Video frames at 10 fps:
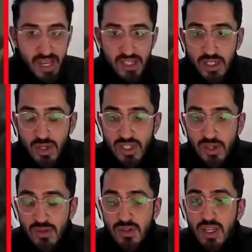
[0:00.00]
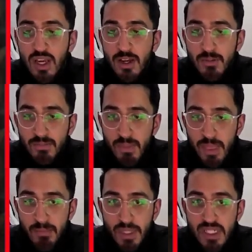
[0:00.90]
No, I don't. Um,
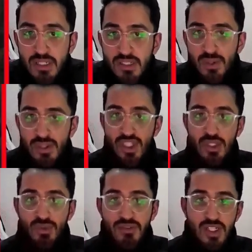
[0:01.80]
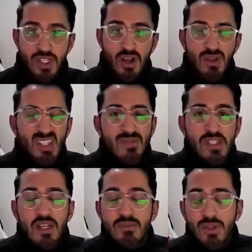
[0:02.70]
but Sword and Shield reverse holos, even Sun
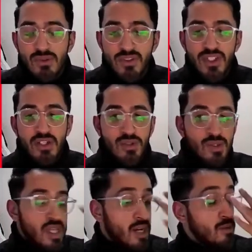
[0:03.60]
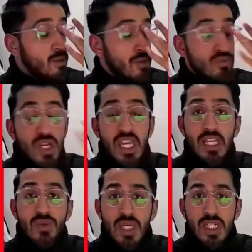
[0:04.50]
and Moon reverse holos are terrible. I really,
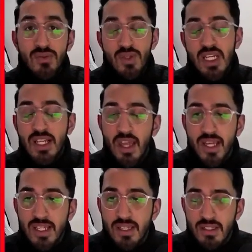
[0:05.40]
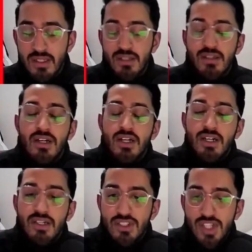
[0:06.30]
really, really like uh,
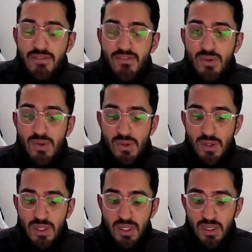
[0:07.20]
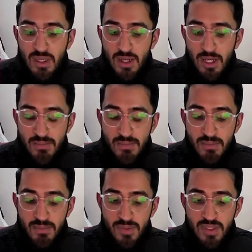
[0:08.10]
Gen four um,
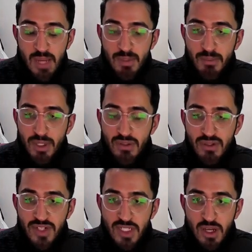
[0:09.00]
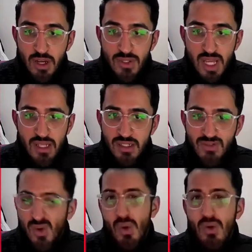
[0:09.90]
Diamond and Pearl reverse holos, and of
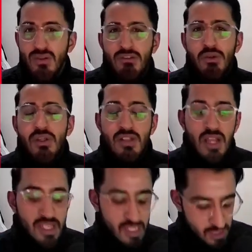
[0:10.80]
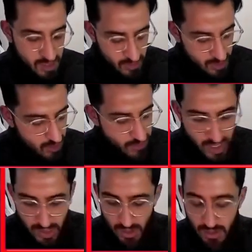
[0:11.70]
course, who doesn't like E series reverse
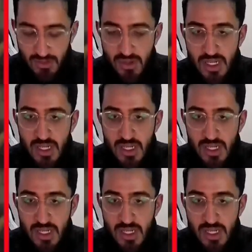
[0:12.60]
holos, right?